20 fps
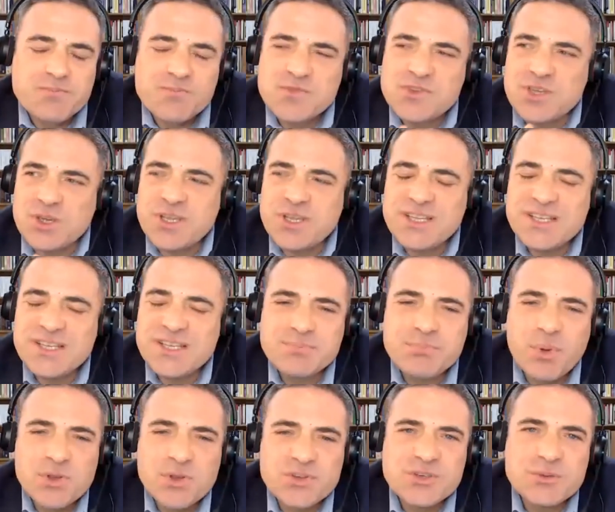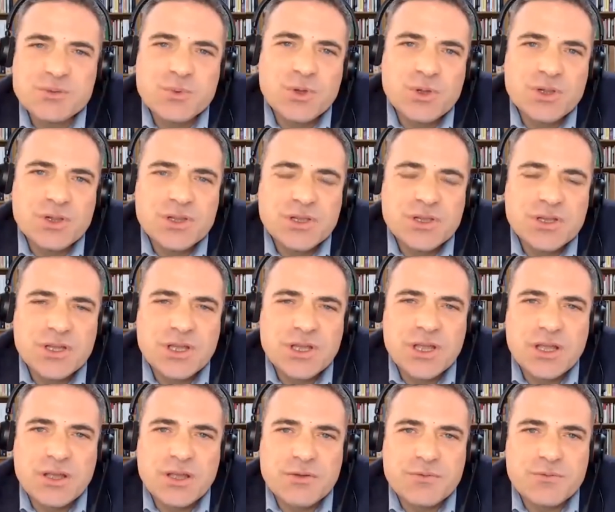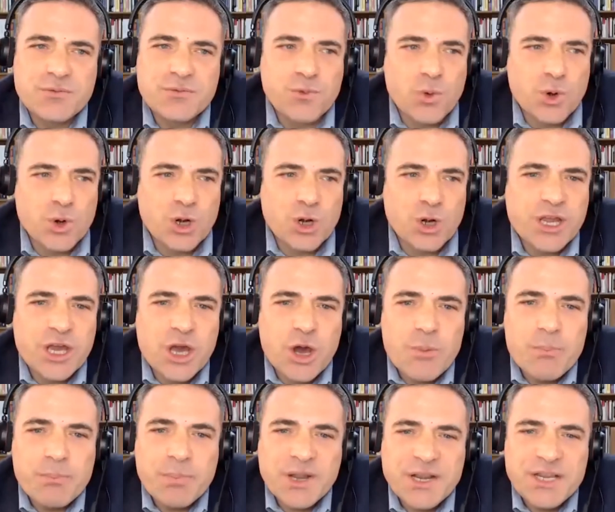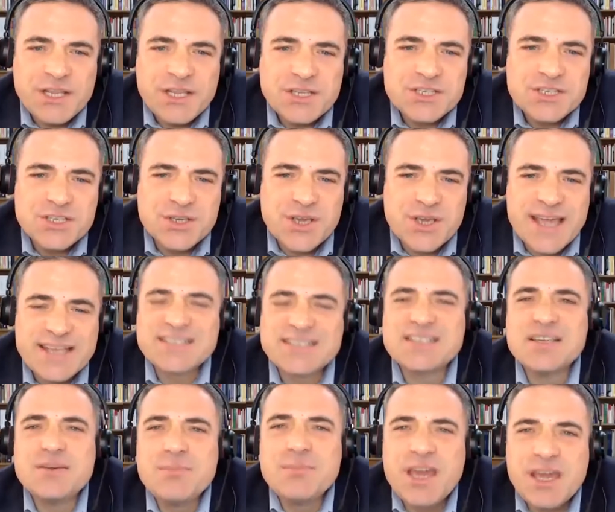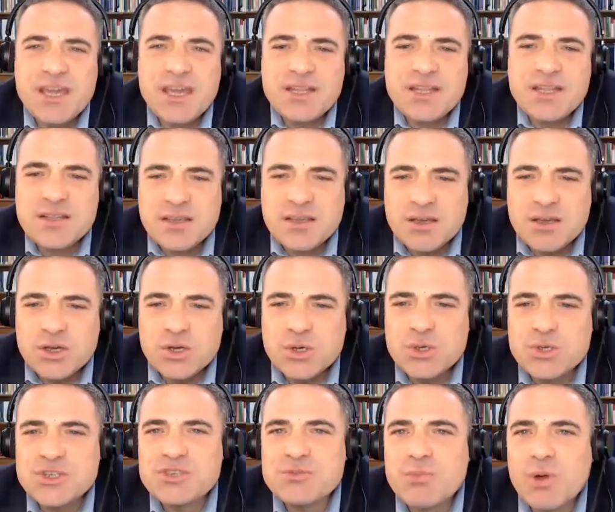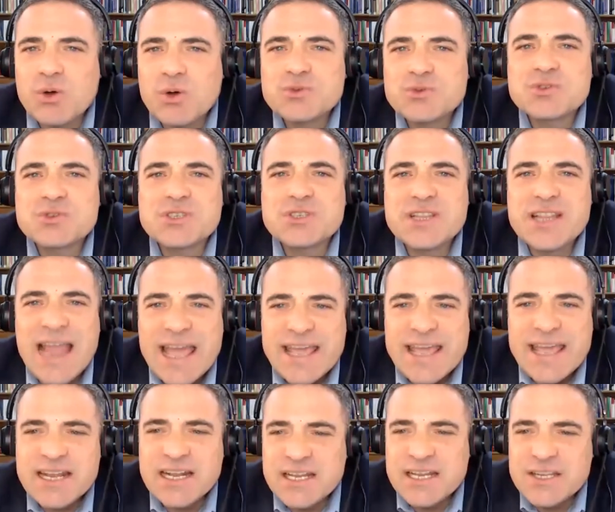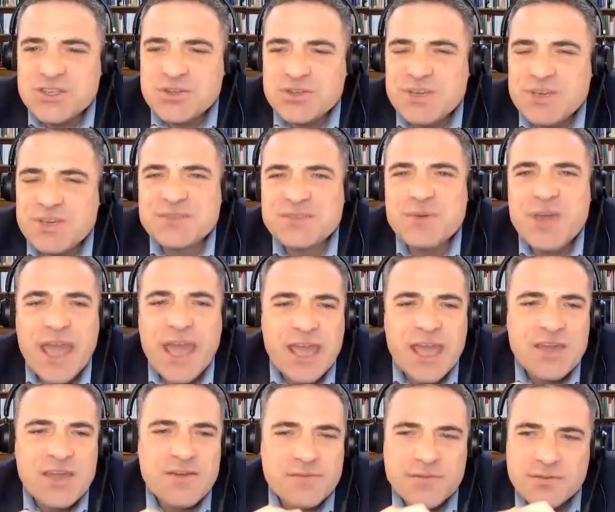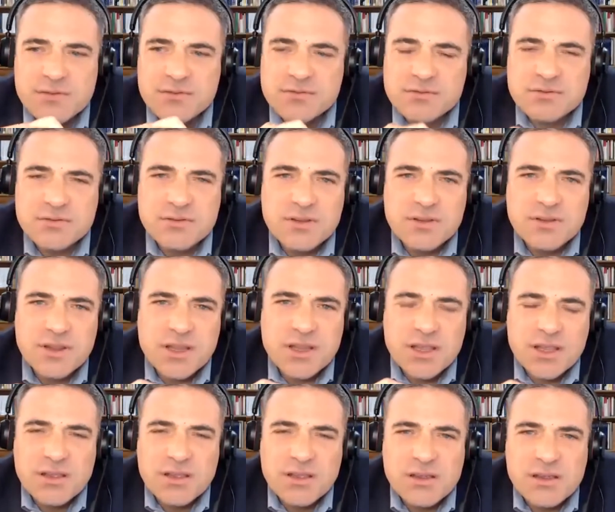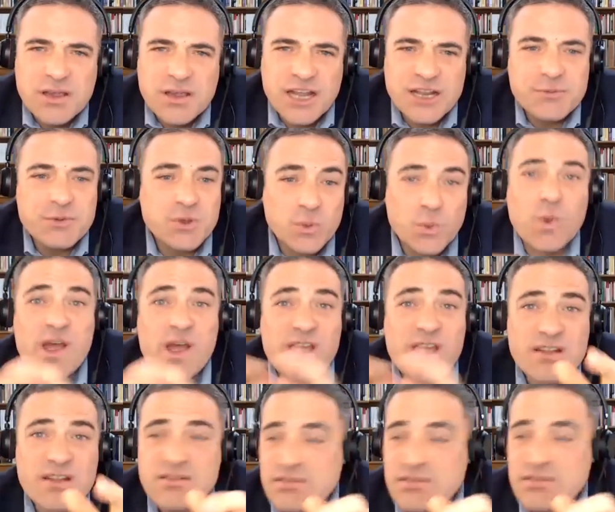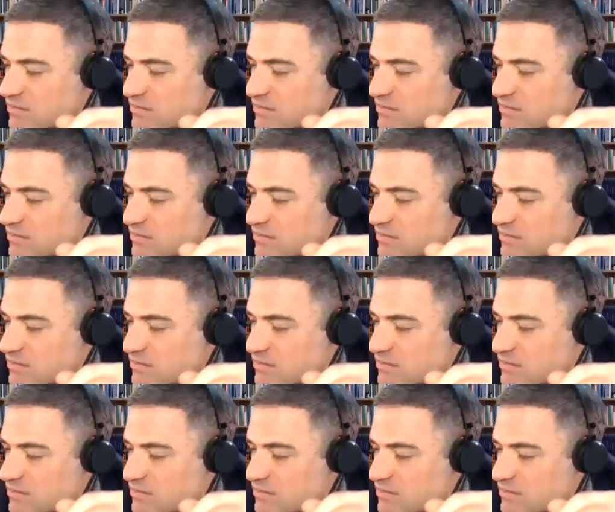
so it is possible for a company to estimate who's most likely to misbehave, and even when?